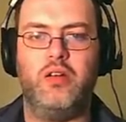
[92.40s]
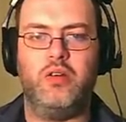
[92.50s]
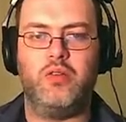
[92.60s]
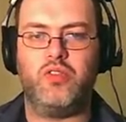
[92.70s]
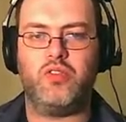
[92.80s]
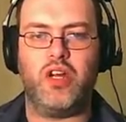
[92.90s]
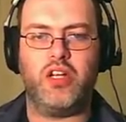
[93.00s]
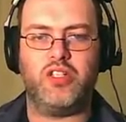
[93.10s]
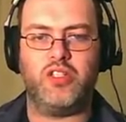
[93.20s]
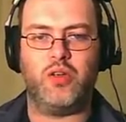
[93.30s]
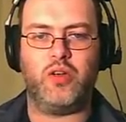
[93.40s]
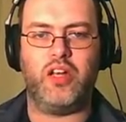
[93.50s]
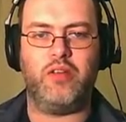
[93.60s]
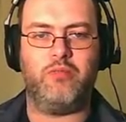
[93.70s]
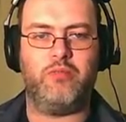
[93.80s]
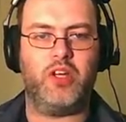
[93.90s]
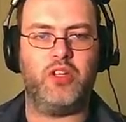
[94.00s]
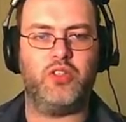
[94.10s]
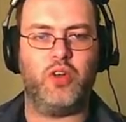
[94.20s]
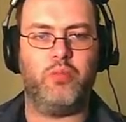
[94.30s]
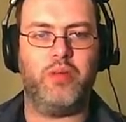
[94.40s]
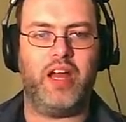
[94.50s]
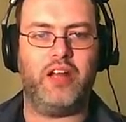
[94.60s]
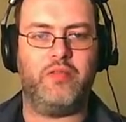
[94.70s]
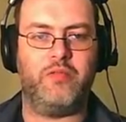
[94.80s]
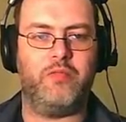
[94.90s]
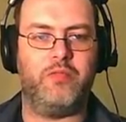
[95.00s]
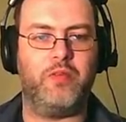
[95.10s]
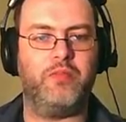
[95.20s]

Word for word: Strange looking control pad from